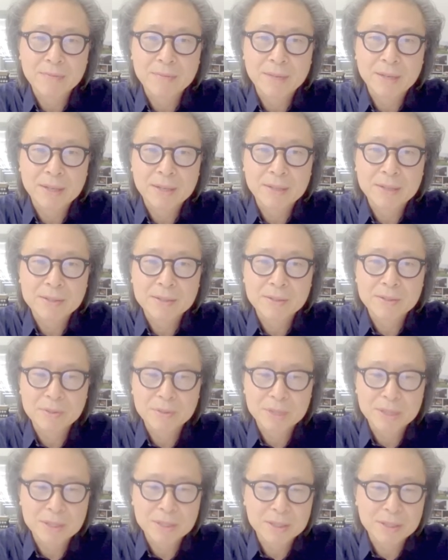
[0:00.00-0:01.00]
and the
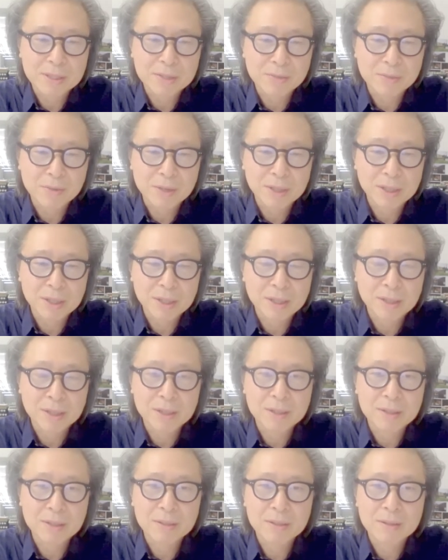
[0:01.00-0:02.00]
students working
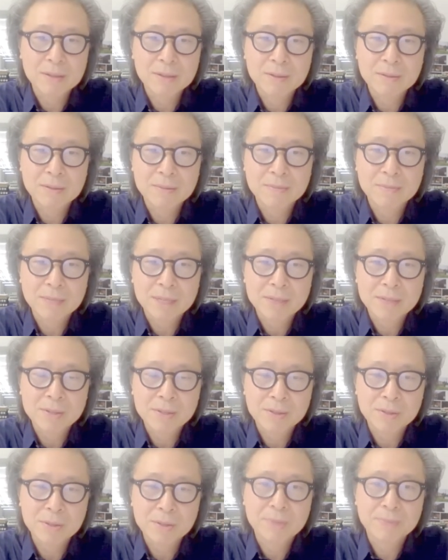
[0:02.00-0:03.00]
in my studio.